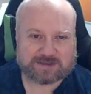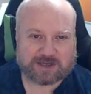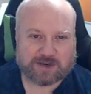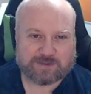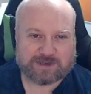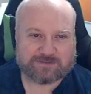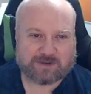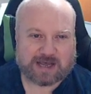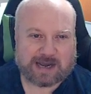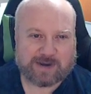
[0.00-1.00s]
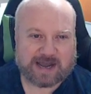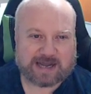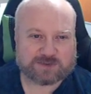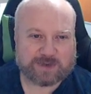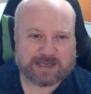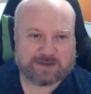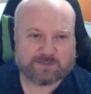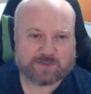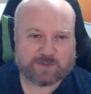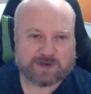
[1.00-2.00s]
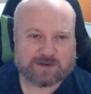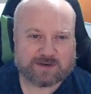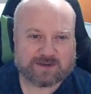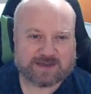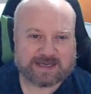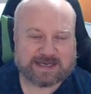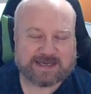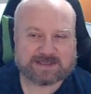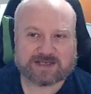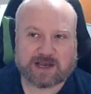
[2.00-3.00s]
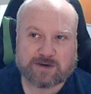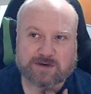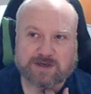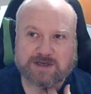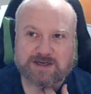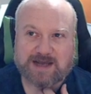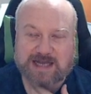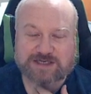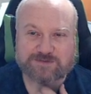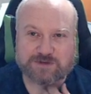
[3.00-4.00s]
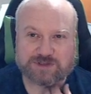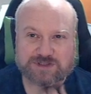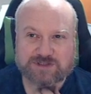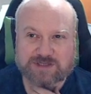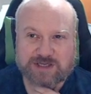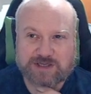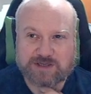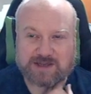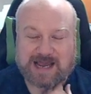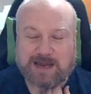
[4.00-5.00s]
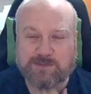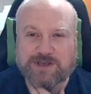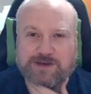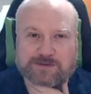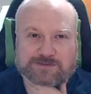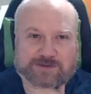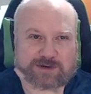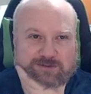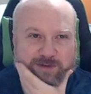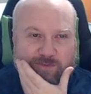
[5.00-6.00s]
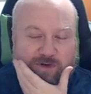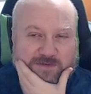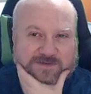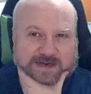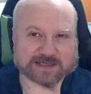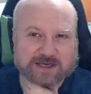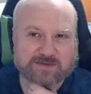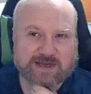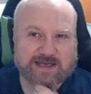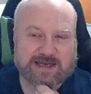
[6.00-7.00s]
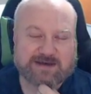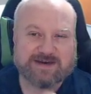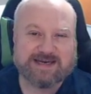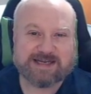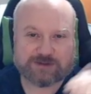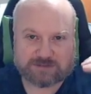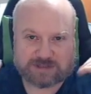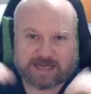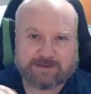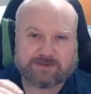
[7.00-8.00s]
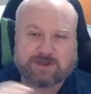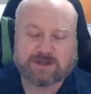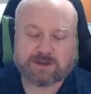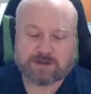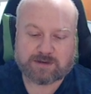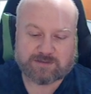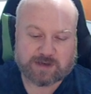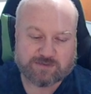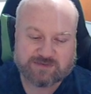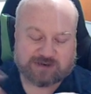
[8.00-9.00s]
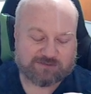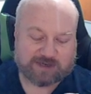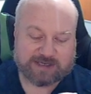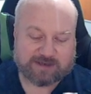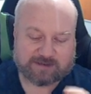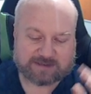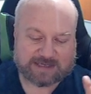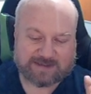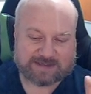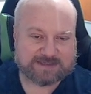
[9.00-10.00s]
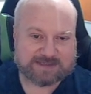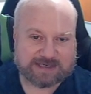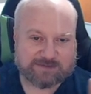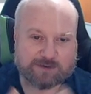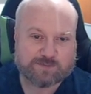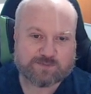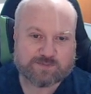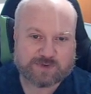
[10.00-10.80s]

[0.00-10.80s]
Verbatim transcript: So default Highway Hash, we implement the key. So hash functions can be used for cryptography, so they have an initial state. Don't generally set that to 0.